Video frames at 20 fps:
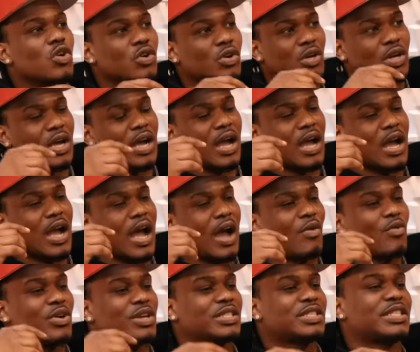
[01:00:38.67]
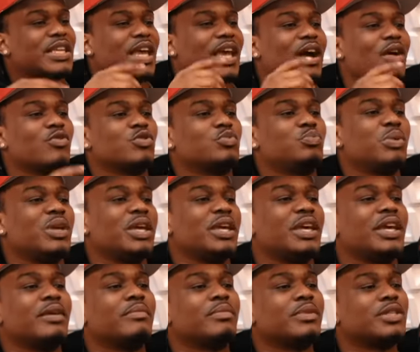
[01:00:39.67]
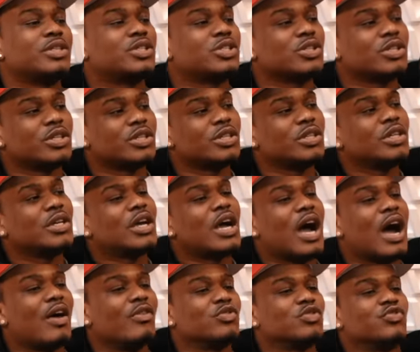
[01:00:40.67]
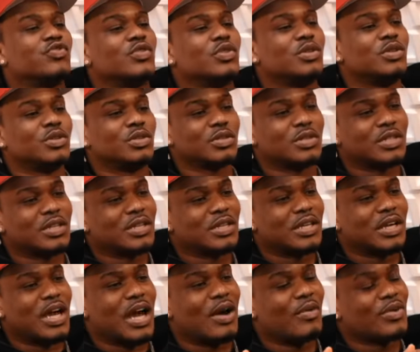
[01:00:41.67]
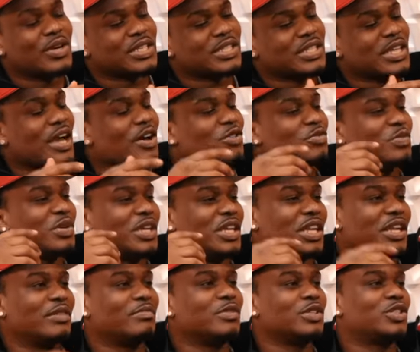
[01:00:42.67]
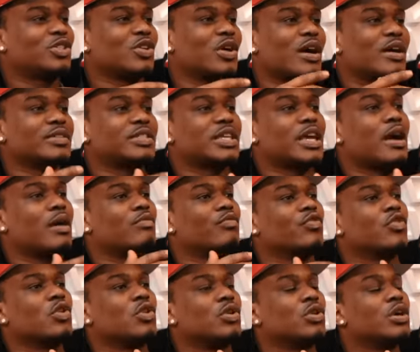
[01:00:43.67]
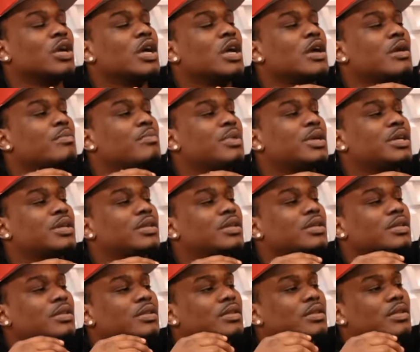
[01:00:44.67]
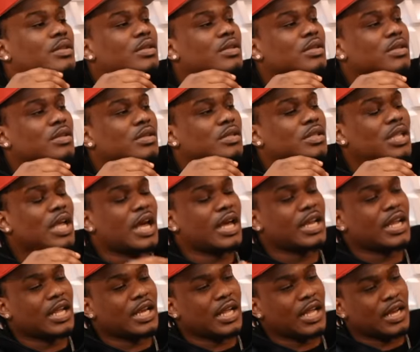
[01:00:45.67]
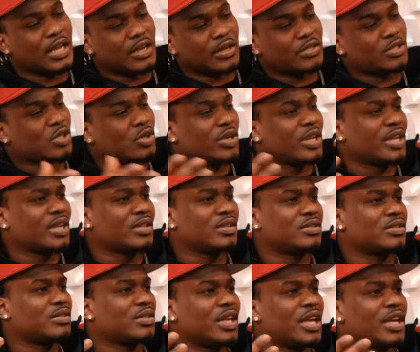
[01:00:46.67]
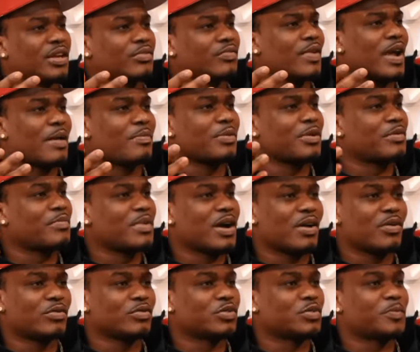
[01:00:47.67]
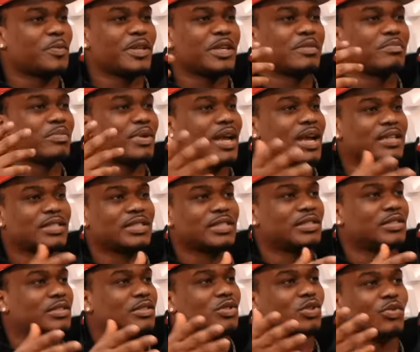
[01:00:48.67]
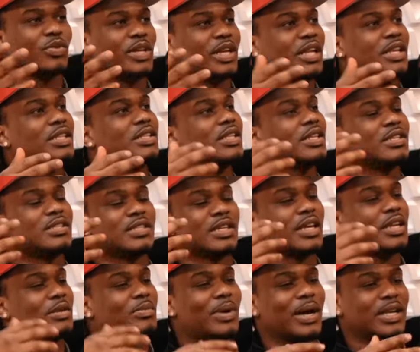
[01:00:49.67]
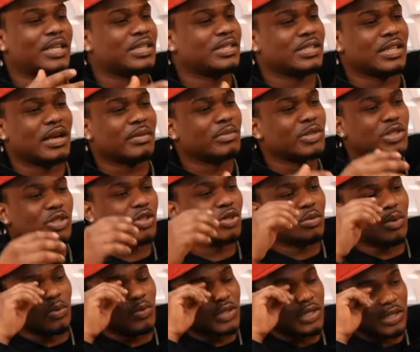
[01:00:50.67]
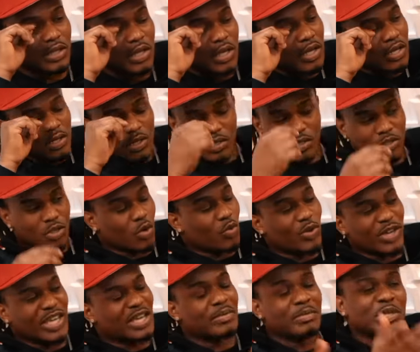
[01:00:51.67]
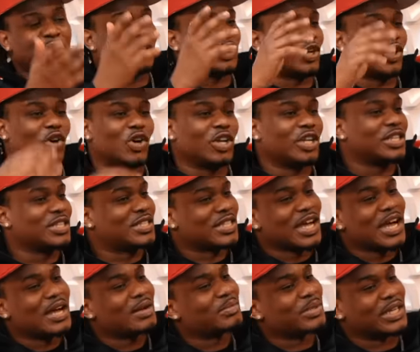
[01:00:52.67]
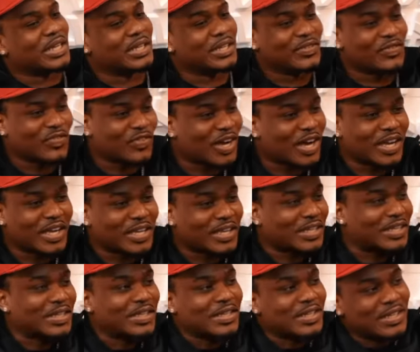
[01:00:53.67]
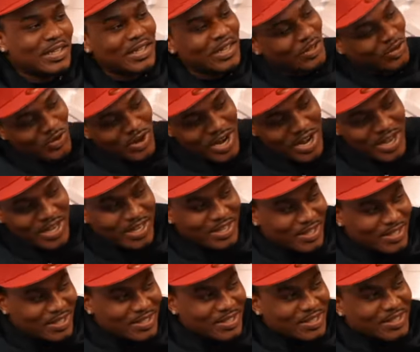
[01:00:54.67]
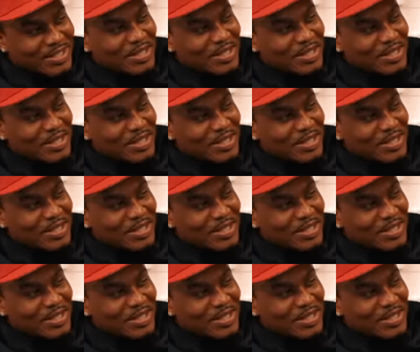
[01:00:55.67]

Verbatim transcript: I, wrong. I, I reeled you I wouldn't in. say I was being I immature. I was wrong. I wouldn't say I was being immature. I so what I'm you wrong. cool at? That's not mature. Nah, nah, nah, nah. So then, nigga, rapping about spinning blocks and doing anything to anybody is not mature. It's not. We, you so we immature all the time. Then for Fuck sure, it, right? You see